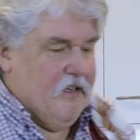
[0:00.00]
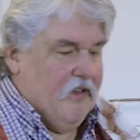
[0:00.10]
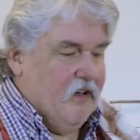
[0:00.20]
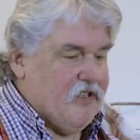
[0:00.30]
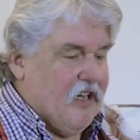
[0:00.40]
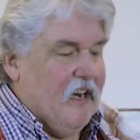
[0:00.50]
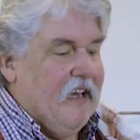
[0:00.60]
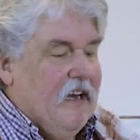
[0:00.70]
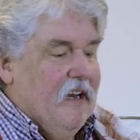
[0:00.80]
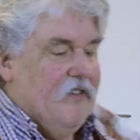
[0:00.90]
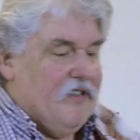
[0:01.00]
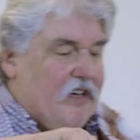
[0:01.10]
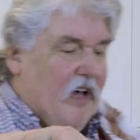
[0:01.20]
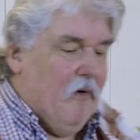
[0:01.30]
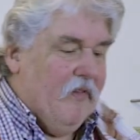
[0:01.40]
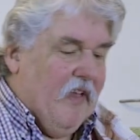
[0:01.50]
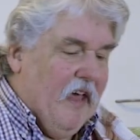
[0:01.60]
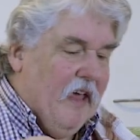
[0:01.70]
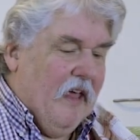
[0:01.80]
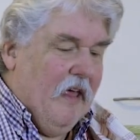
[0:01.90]
So those clean livers go in
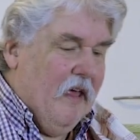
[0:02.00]
there